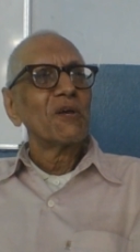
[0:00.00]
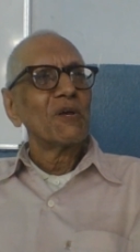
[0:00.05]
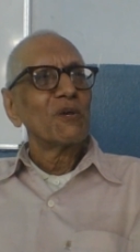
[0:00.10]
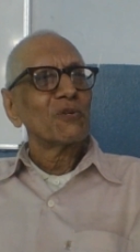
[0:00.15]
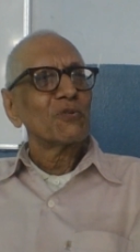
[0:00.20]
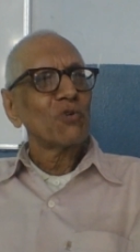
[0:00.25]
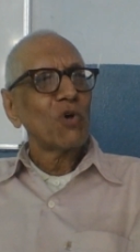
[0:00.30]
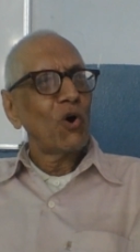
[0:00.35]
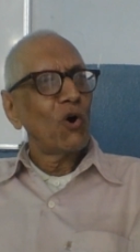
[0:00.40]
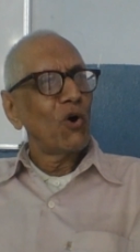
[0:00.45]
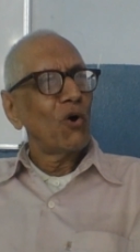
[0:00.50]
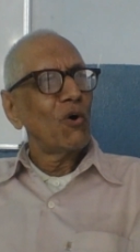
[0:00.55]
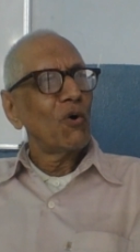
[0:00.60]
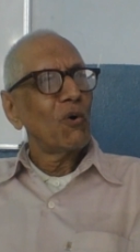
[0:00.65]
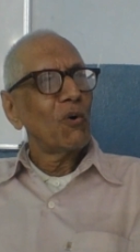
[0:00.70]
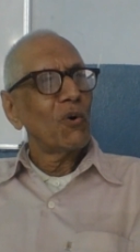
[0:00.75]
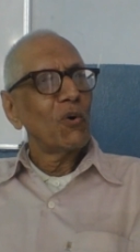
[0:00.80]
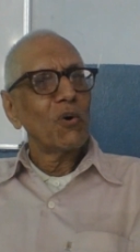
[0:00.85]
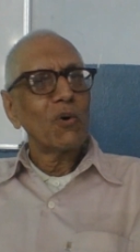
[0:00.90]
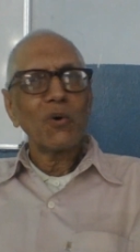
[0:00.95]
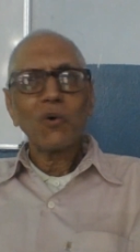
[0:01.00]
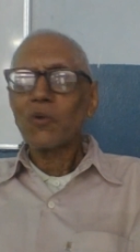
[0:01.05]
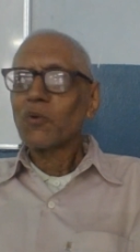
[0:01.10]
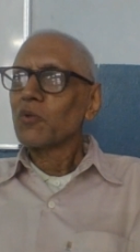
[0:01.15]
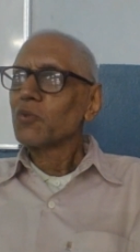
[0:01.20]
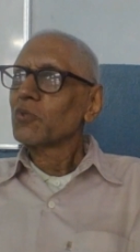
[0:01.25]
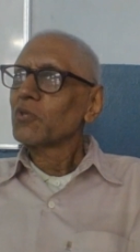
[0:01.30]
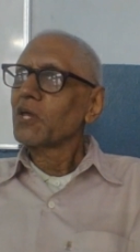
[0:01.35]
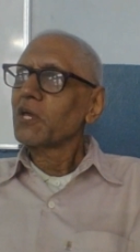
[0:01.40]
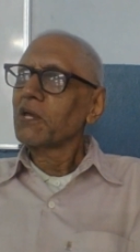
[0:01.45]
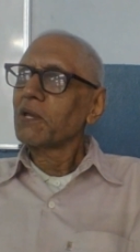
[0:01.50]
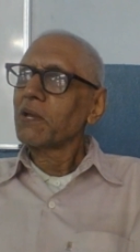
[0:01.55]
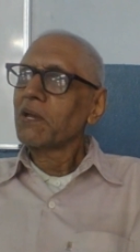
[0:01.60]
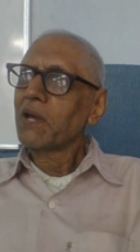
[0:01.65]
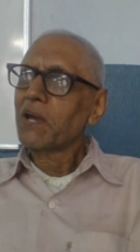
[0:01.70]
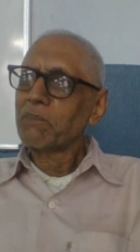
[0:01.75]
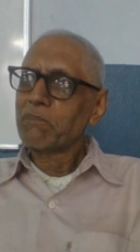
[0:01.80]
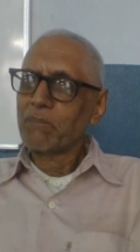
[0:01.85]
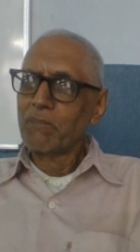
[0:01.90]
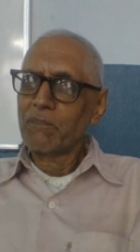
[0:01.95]
So
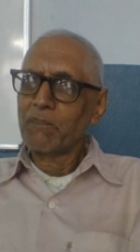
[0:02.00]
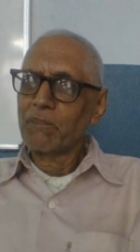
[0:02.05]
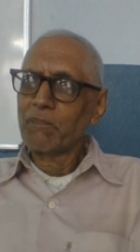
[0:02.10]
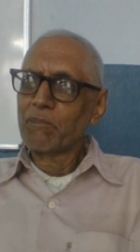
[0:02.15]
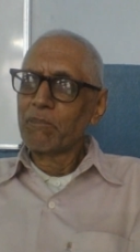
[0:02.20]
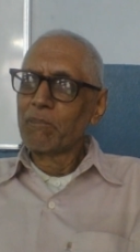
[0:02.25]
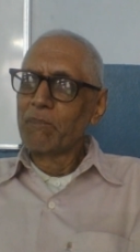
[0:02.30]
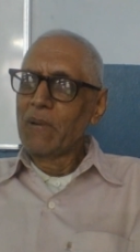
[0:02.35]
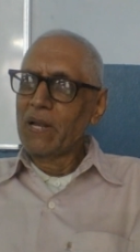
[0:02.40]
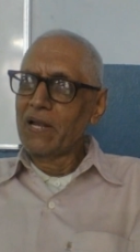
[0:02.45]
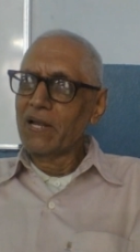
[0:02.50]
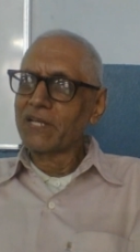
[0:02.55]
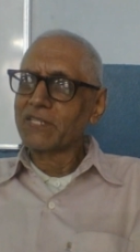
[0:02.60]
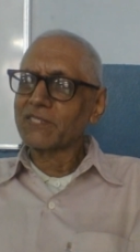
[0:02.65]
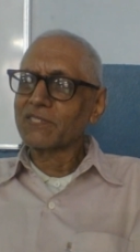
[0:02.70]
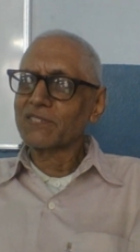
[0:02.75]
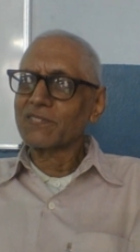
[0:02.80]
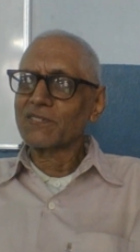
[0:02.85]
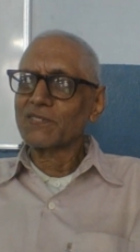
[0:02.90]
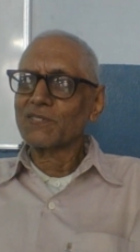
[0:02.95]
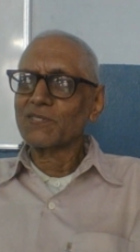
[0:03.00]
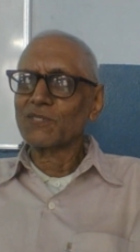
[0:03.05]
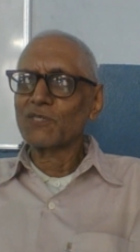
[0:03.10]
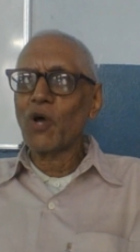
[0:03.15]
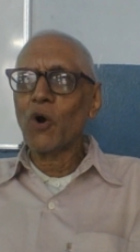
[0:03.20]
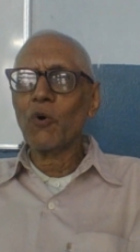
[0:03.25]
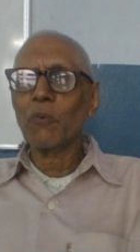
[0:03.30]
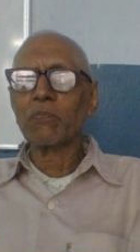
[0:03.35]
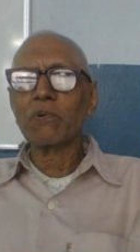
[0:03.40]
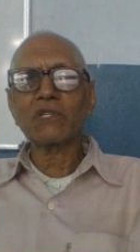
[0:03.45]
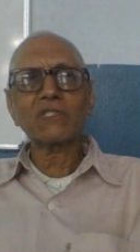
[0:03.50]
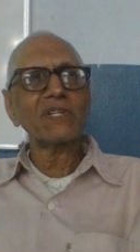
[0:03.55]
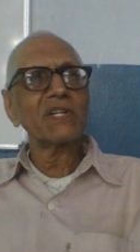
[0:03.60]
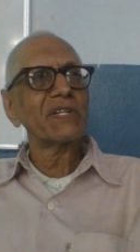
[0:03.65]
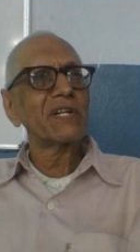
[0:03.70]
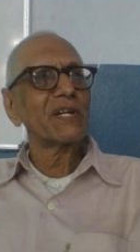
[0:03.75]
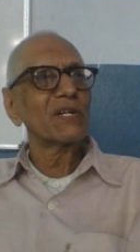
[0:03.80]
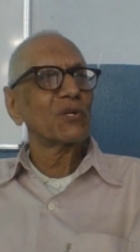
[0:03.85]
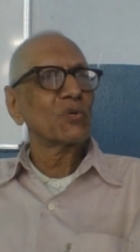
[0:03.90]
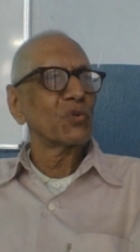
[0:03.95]
the bill is now
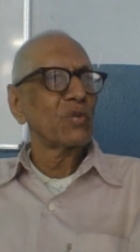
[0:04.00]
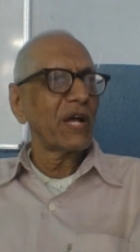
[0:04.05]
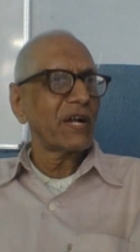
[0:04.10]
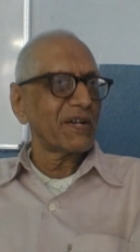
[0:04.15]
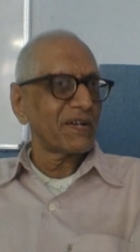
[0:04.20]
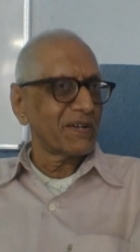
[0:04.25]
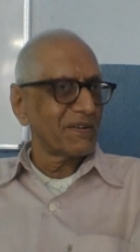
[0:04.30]
presented to that